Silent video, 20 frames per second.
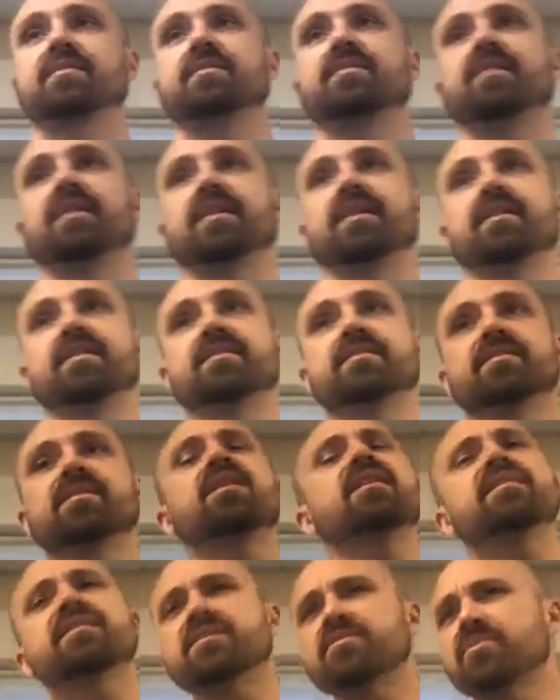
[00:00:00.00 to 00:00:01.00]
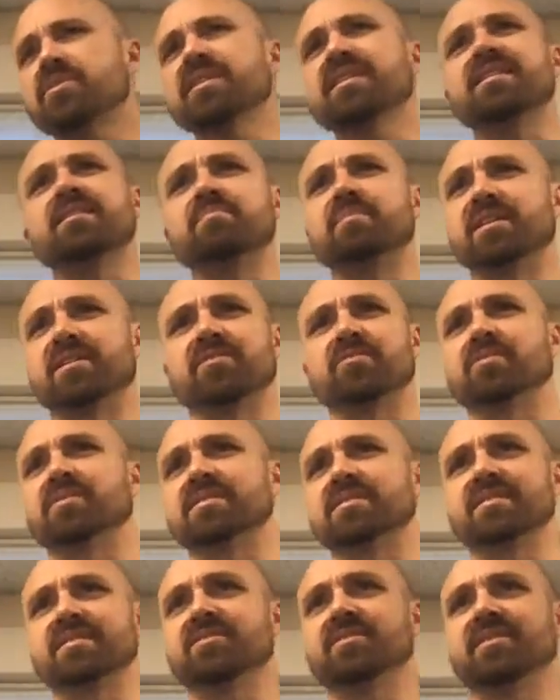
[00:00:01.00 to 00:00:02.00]
Yeah, it's really the bigger
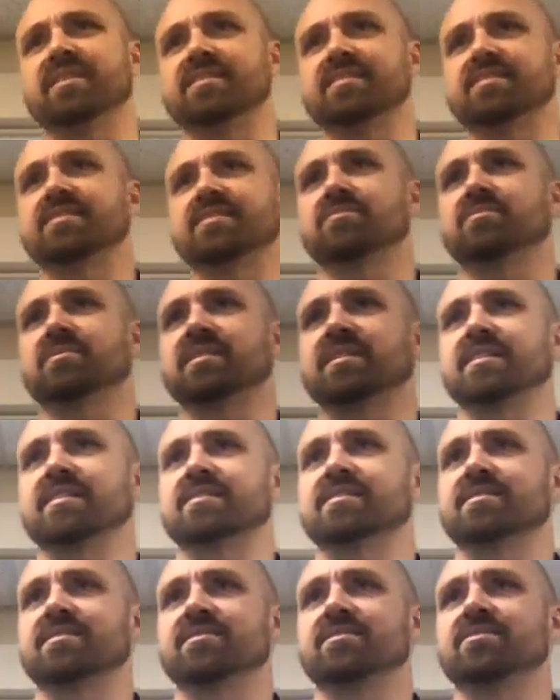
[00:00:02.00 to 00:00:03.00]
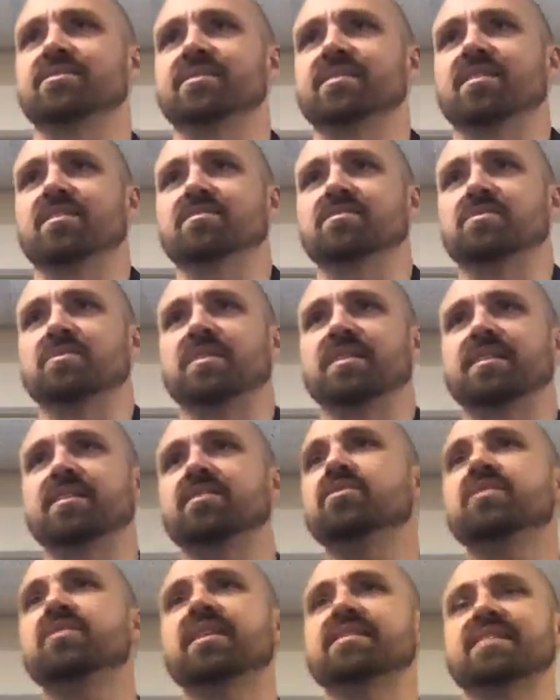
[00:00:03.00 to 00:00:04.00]
ones that you guys really concern yourselves with, and
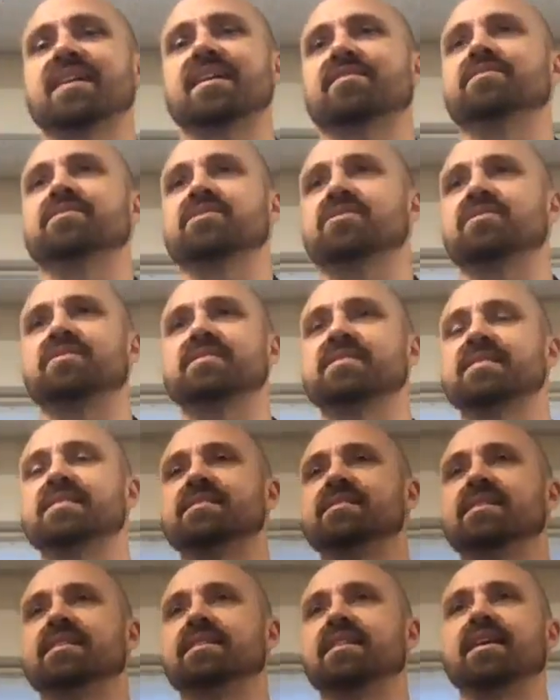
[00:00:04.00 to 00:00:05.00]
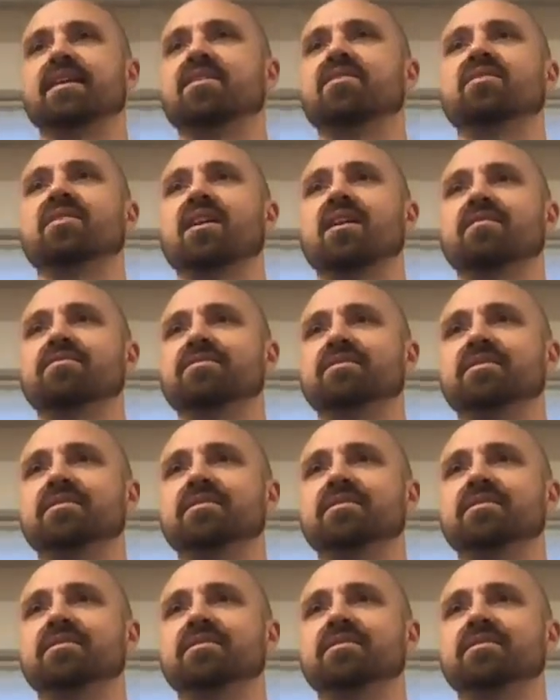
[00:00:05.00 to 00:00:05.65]
you guys have services that they don't offer.